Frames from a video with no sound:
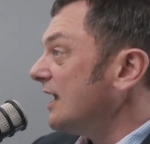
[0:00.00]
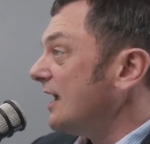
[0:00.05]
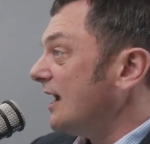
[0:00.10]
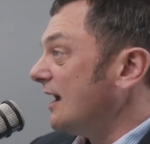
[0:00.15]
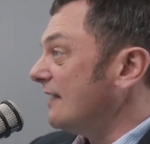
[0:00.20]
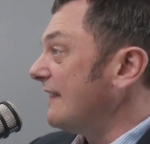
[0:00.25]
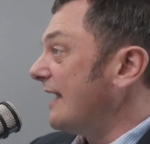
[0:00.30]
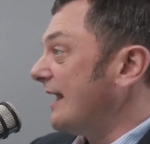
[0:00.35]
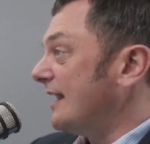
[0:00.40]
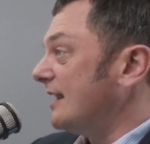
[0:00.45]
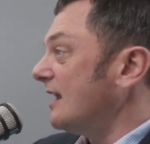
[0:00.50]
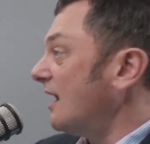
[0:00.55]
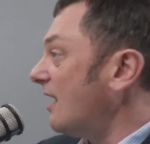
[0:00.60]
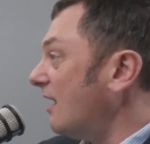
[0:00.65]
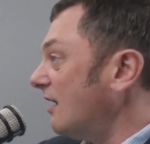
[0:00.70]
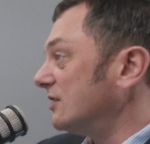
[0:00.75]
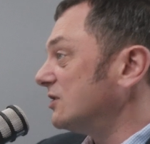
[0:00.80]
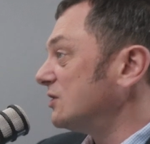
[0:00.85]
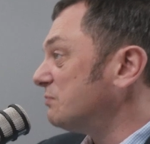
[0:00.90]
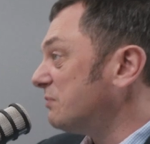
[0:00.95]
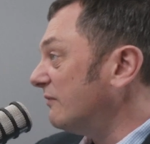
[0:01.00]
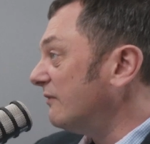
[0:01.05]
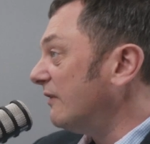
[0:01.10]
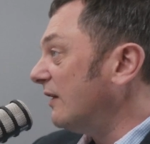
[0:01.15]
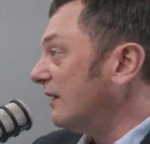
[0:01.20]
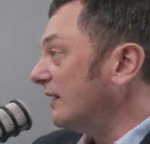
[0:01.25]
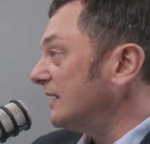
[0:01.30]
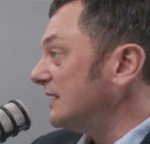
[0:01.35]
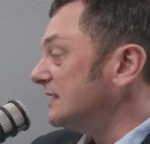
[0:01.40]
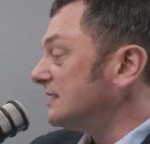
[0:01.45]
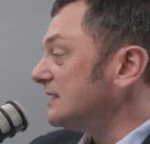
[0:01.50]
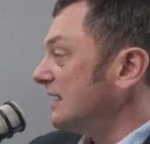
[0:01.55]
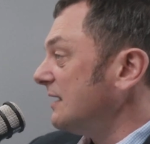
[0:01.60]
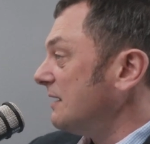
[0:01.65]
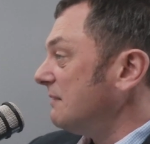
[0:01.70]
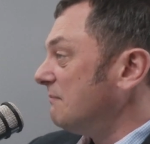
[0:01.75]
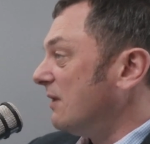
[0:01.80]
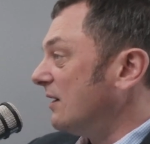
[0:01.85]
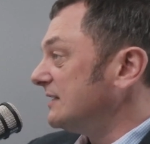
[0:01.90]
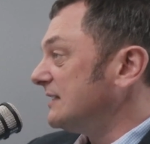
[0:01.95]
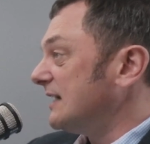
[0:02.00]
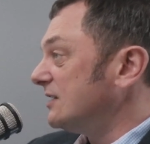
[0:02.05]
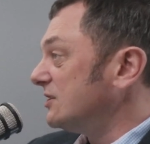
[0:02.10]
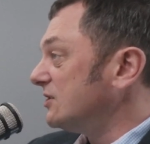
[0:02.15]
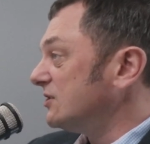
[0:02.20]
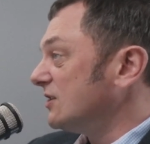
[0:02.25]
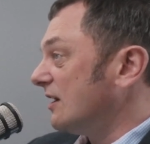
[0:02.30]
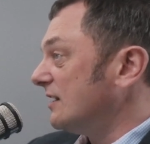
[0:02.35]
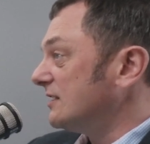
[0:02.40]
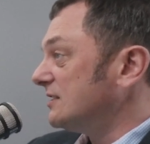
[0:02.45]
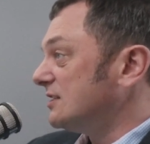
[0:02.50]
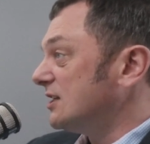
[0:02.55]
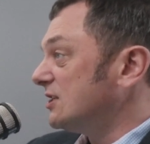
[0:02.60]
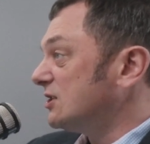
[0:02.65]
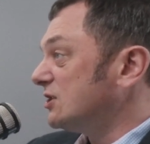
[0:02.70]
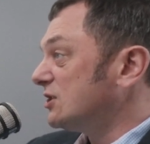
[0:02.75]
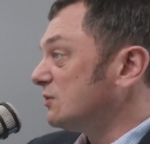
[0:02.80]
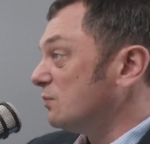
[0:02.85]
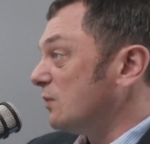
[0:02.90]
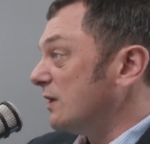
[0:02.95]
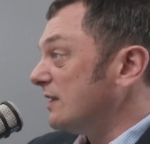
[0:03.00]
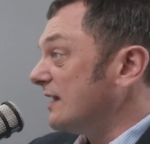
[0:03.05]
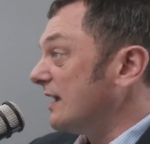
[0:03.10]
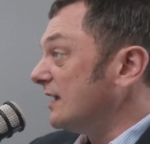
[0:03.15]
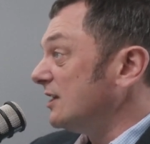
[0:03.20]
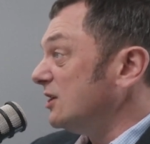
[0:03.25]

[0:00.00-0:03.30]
And then I just provide my data scientists with a